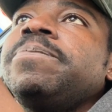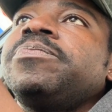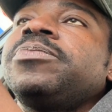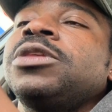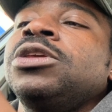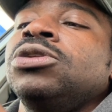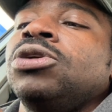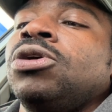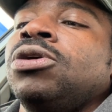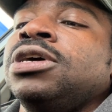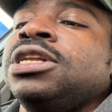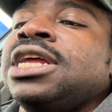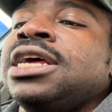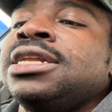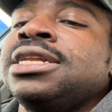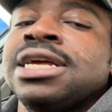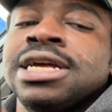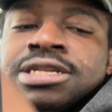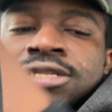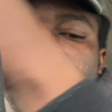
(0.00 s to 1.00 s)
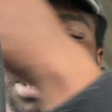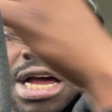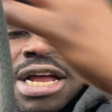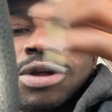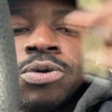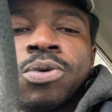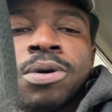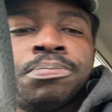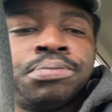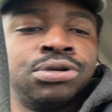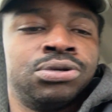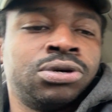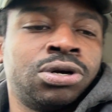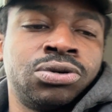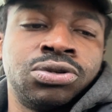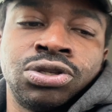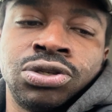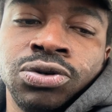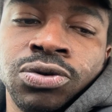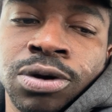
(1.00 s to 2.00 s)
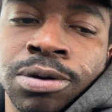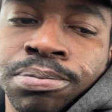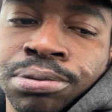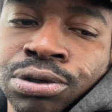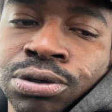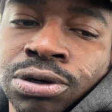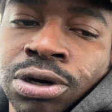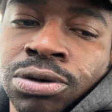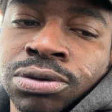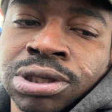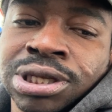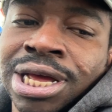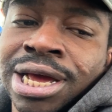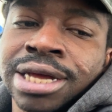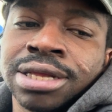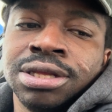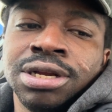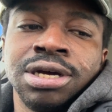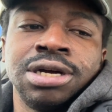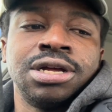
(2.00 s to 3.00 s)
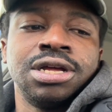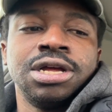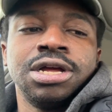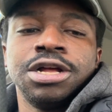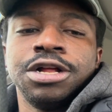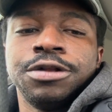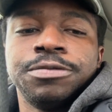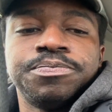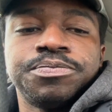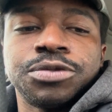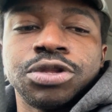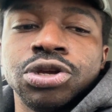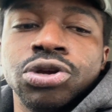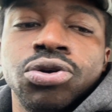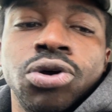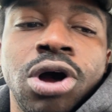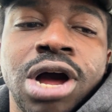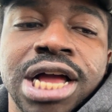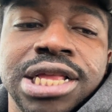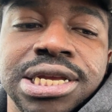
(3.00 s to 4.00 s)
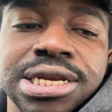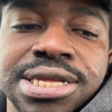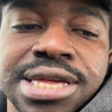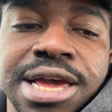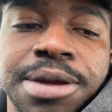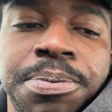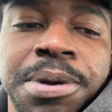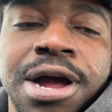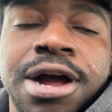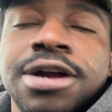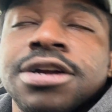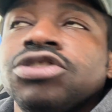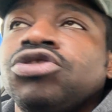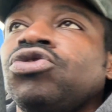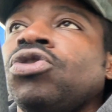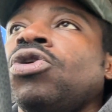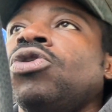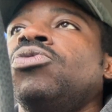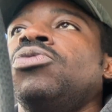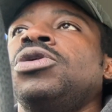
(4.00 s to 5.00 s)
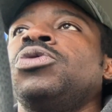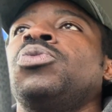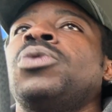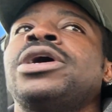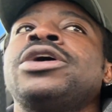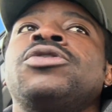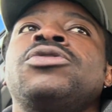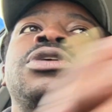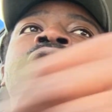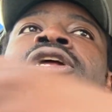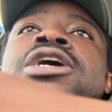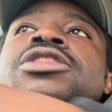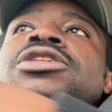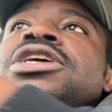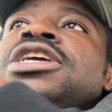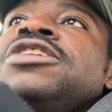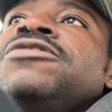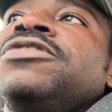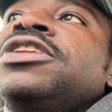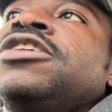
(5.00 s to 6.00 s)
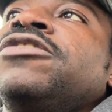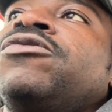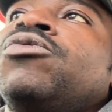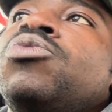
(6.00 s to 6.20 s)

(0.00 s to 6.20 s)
you know and and that's kind of what pluto's doing pluto's like look you're gonna have to take power control one way or another even if